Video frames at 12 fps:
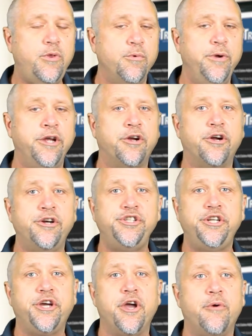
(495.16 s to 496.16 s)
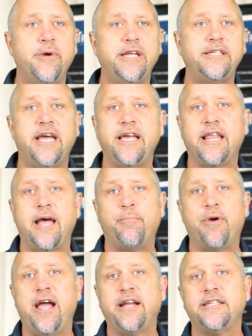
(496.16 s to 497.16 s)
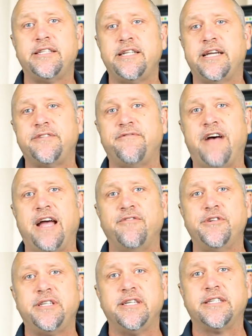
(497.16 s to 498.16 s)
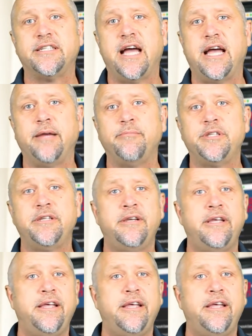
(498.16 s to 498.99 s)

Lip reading: We encourage you to go in, take that practice test 5 or 6 times.